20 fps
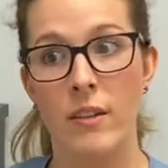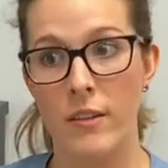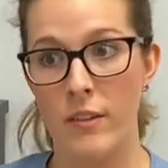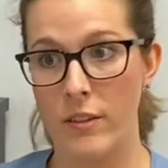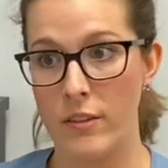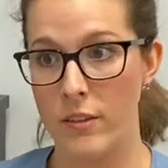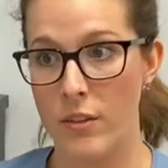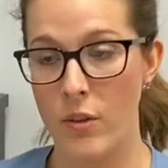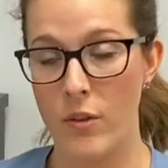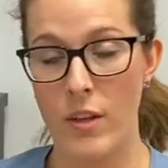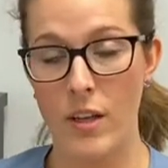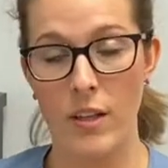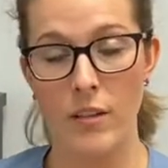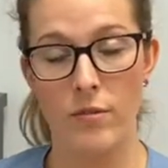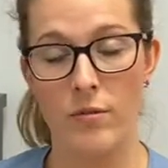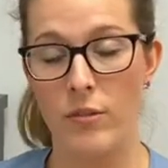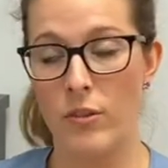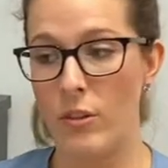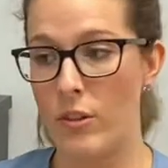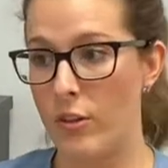so
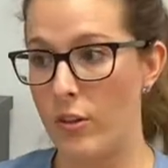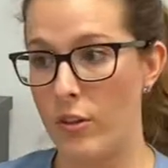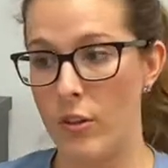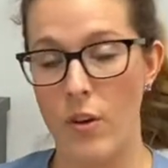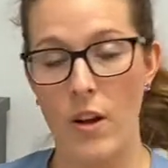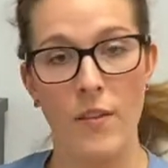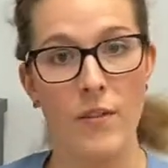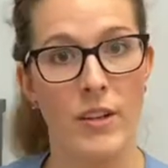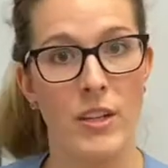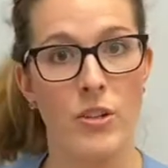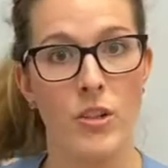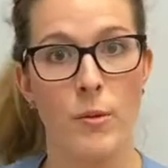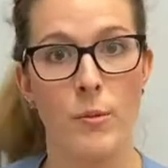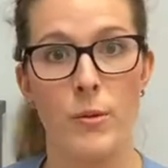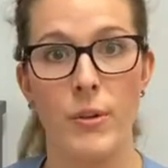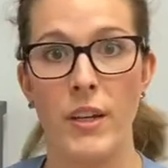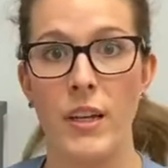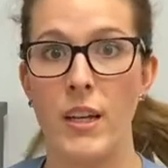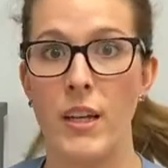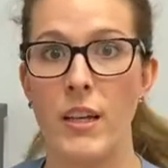that you don't have any trouble
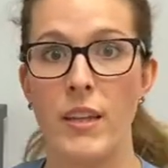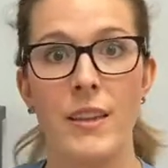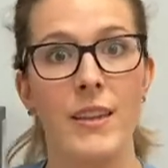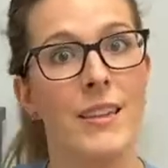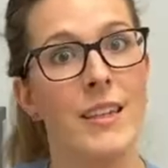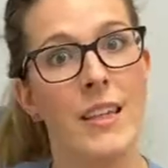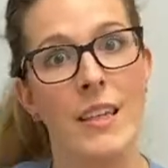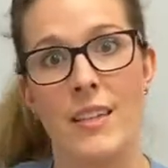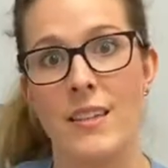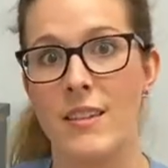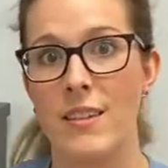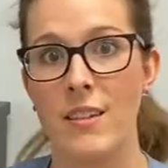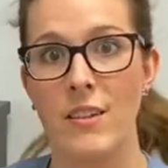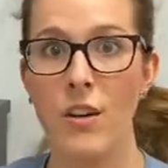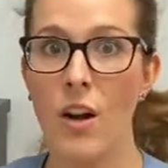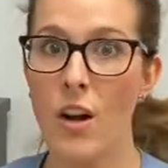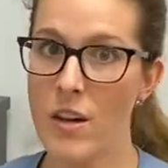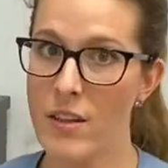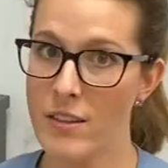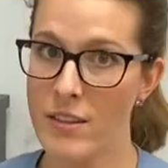getting kids in
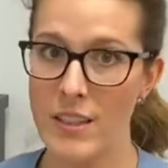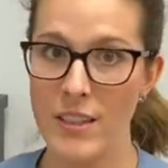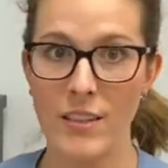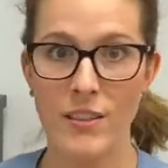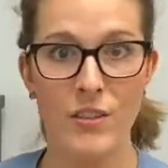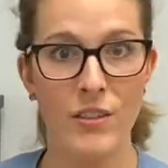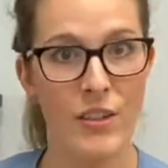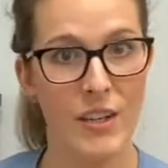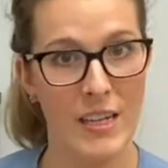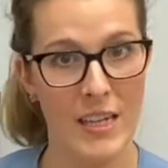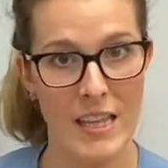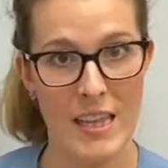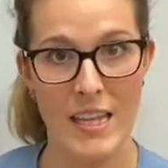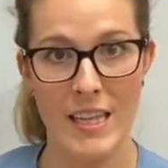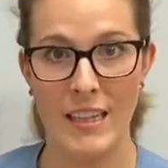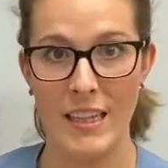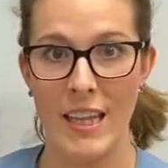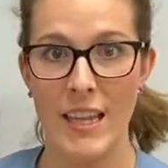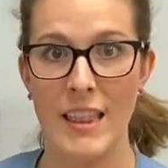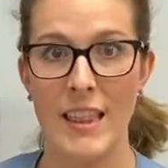car seats or anything
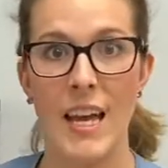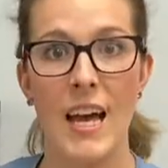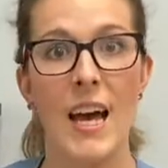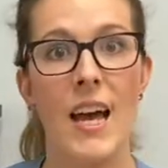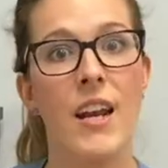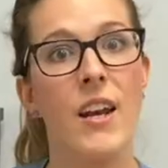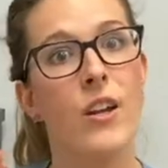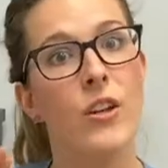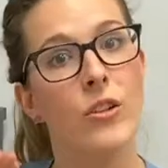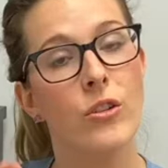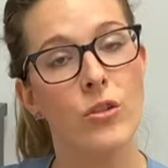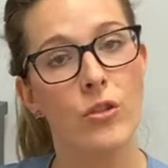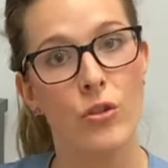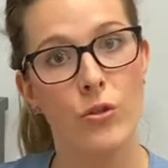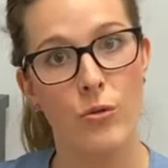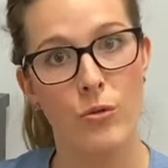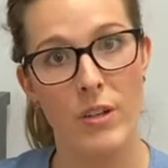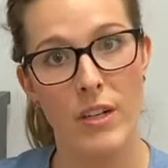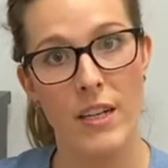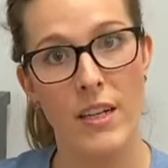like that.
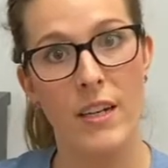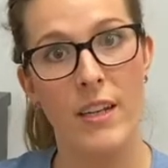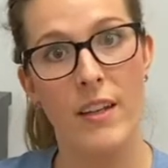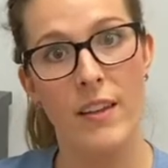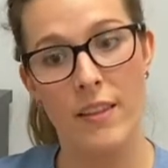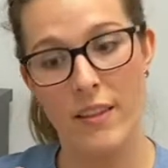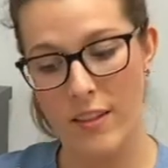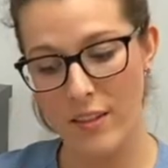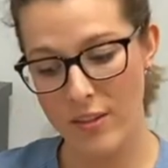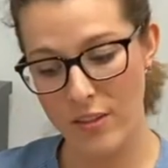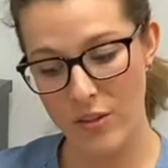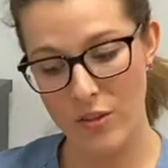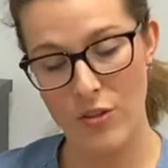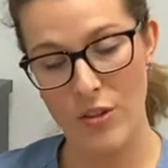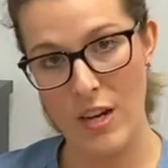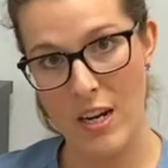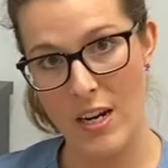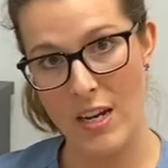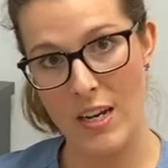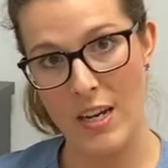Drink this
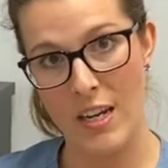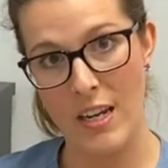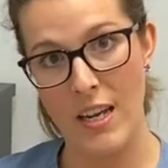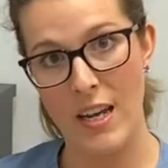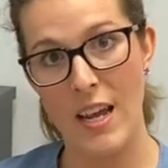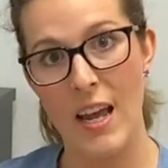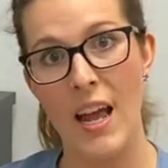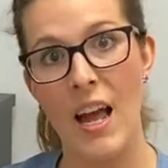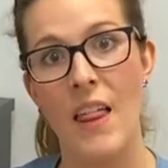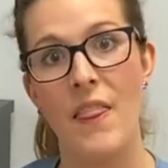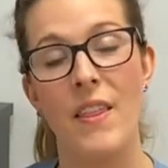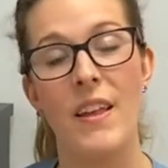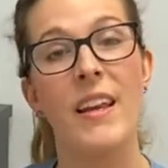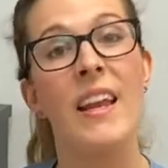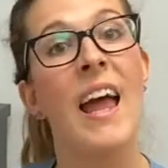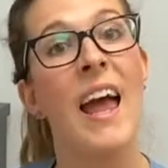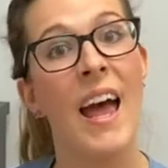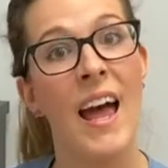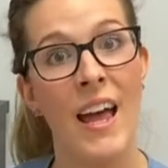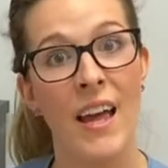drink and then
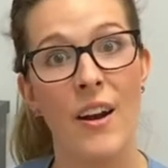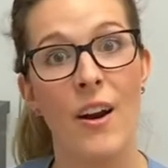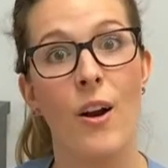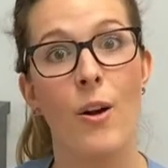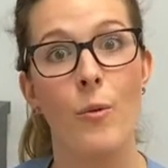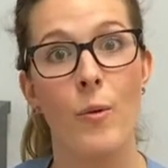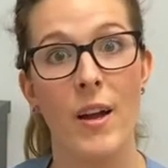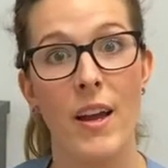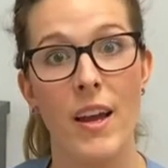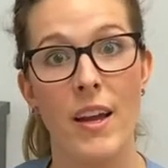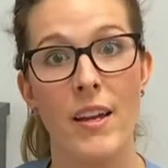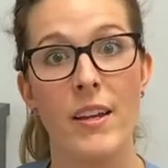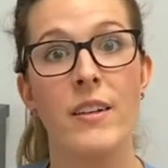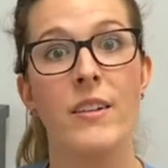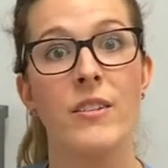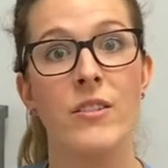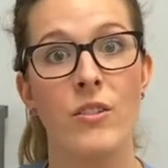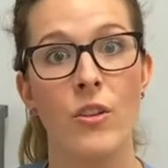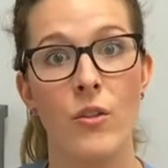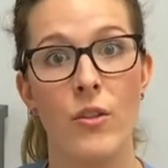head our way
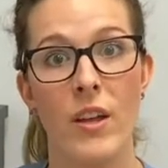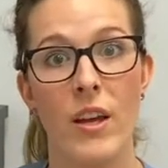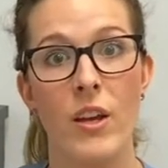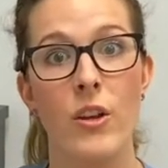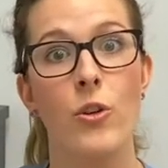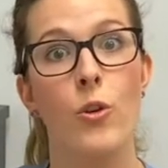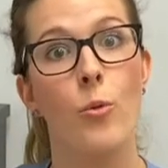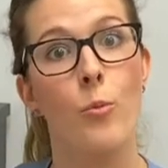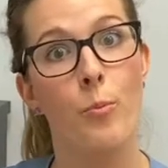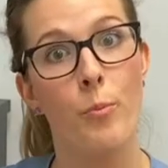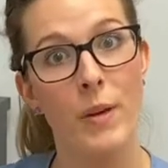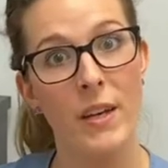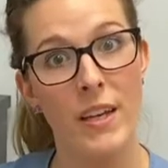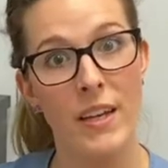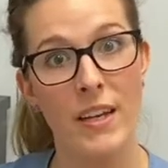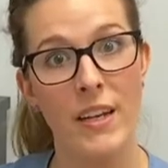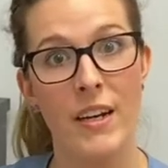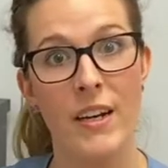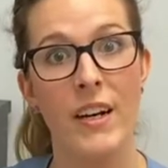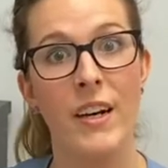so that you'll be
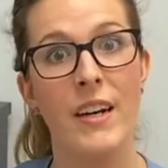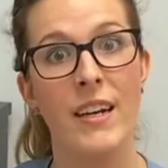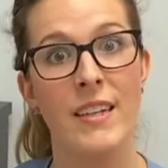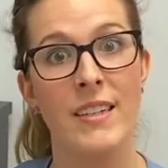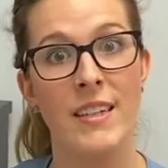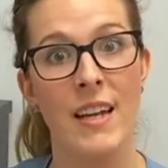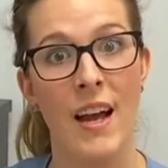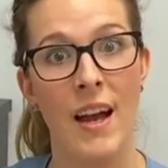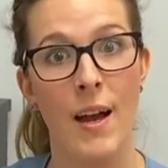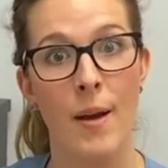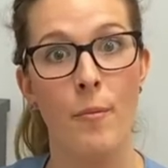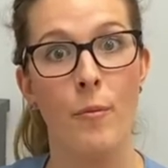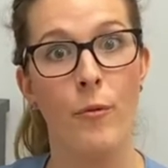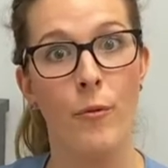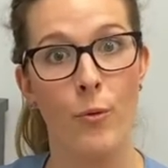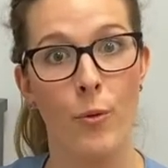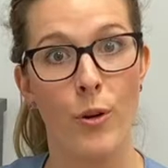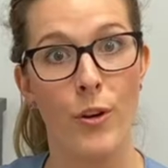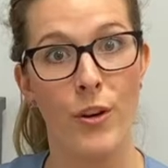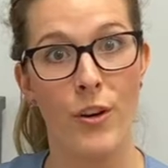here in time
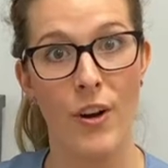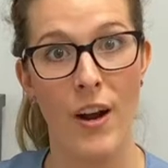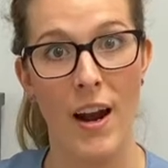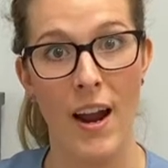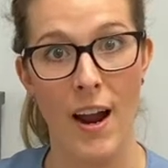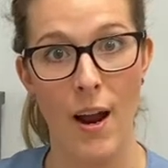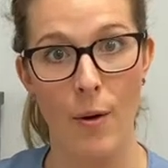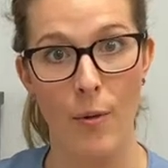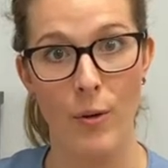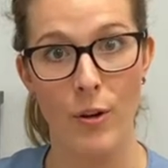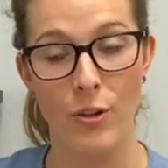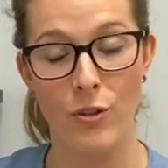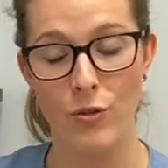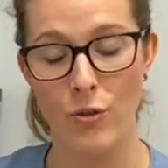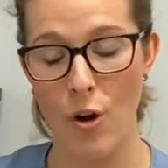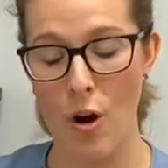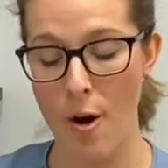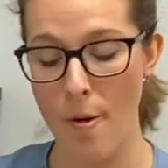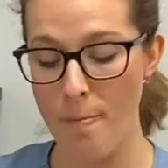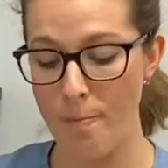for your hour
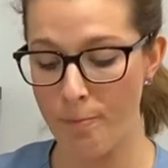draw.